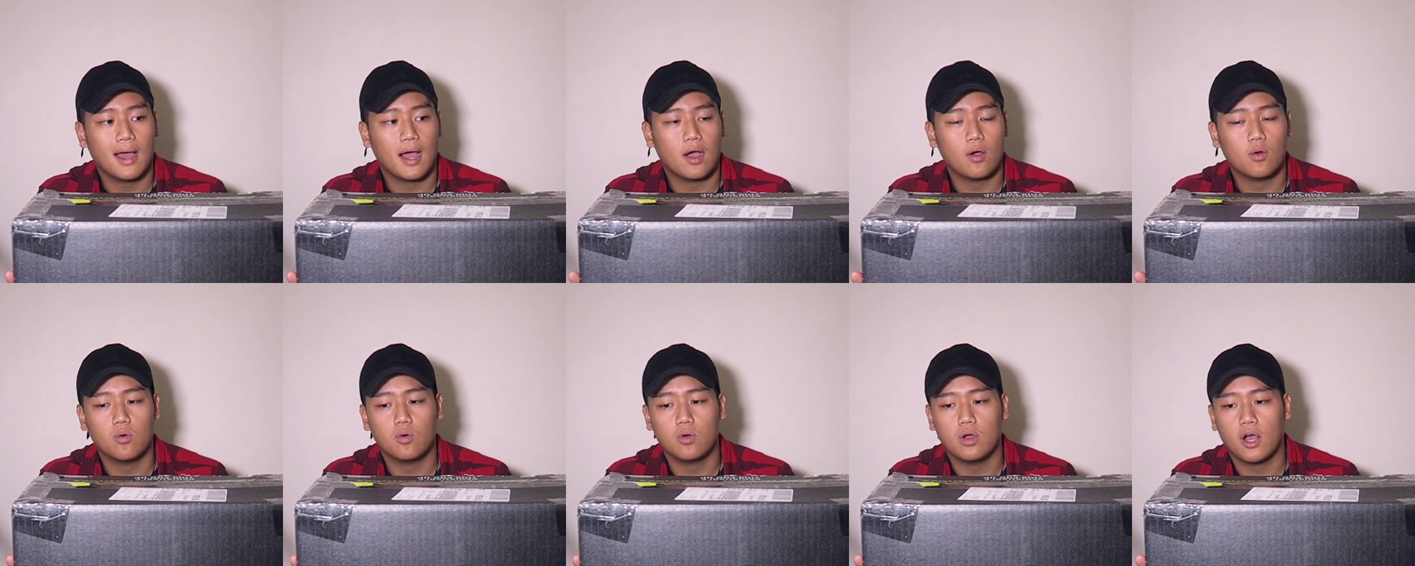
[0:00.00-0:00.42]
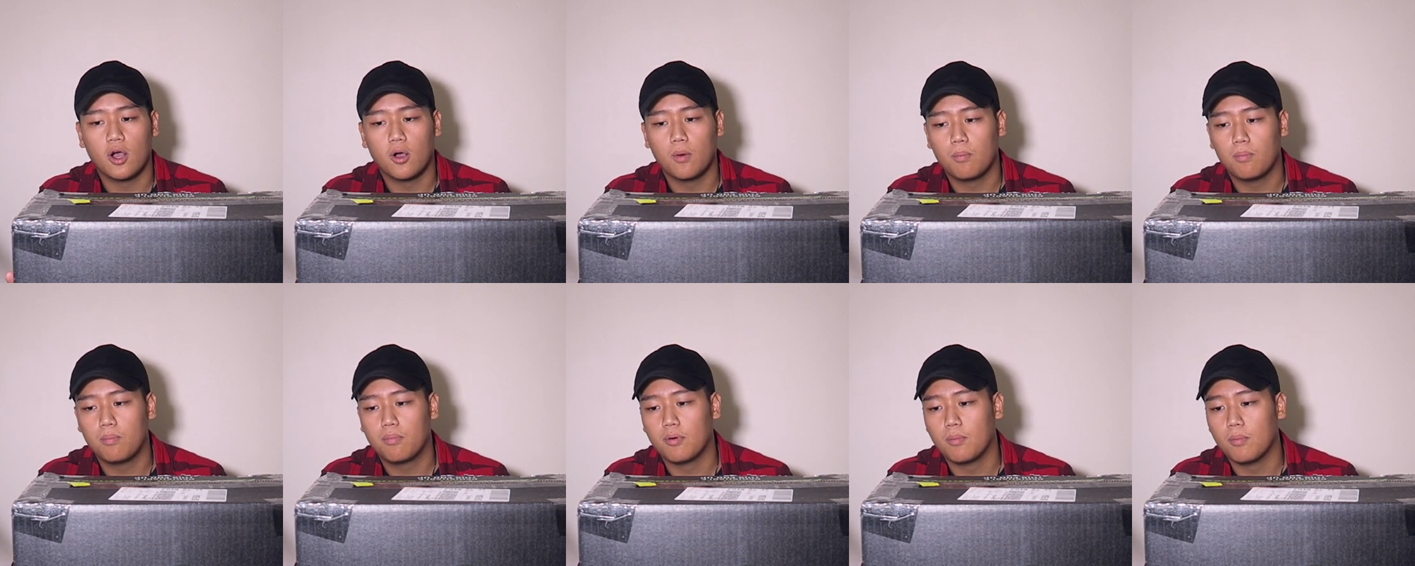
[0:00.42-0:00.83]
I will
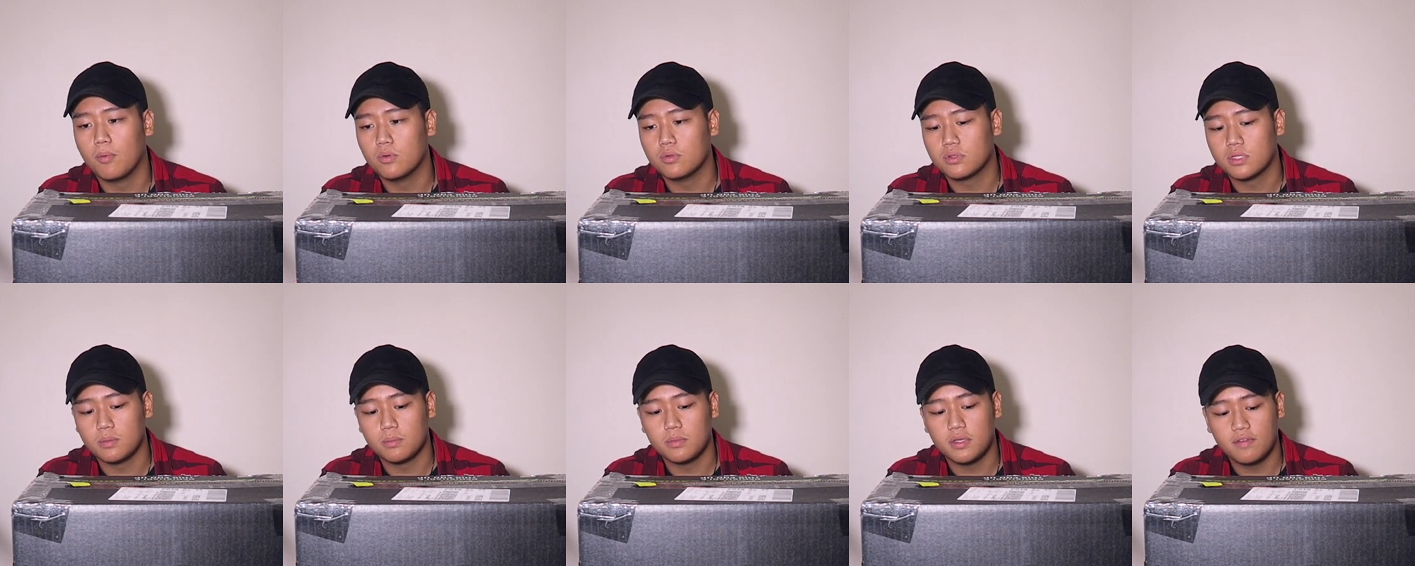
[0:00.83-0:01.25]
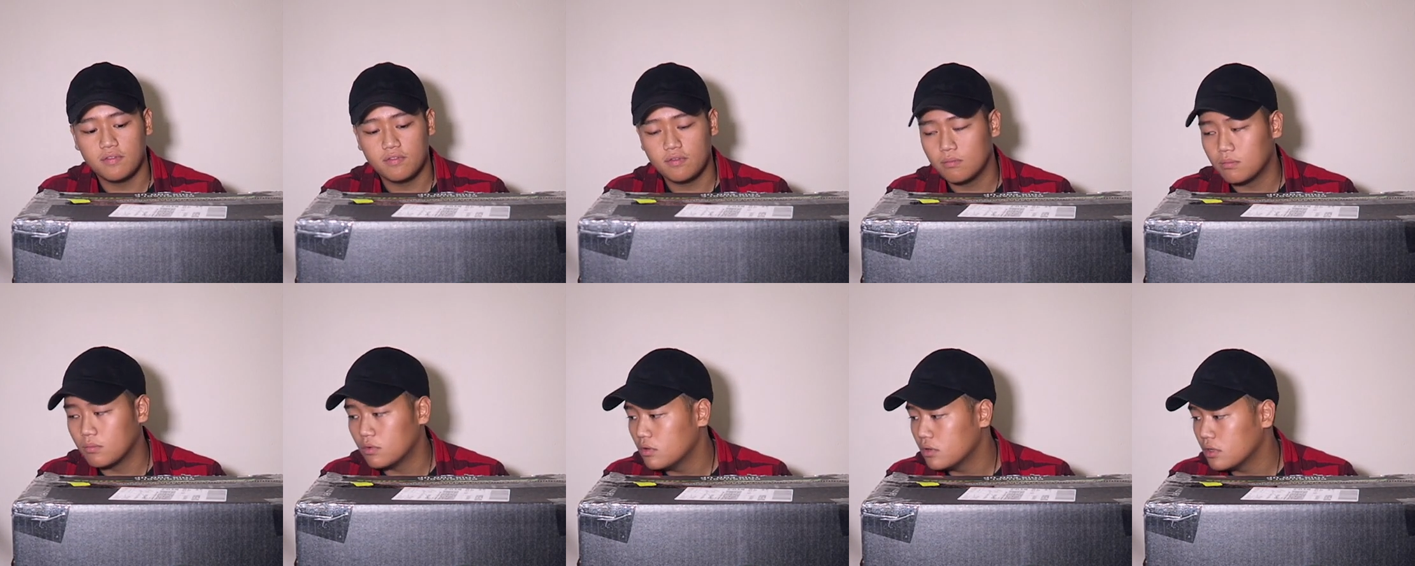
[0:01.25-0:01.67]
help promote them
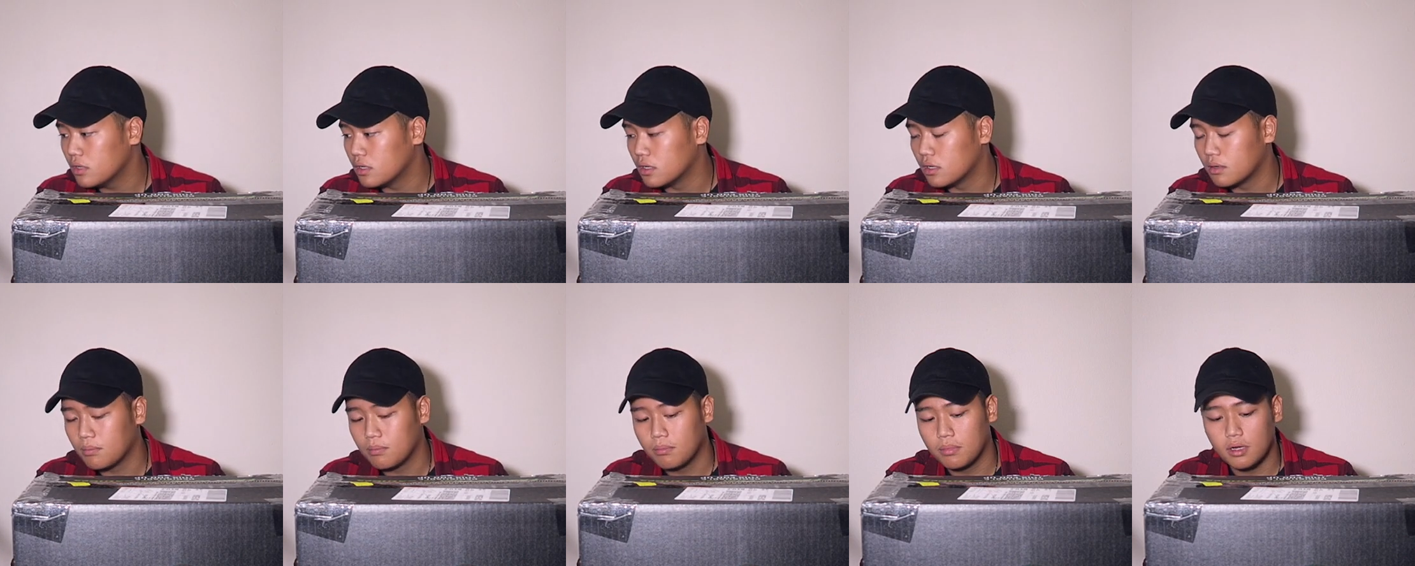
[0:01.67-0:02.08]
even more.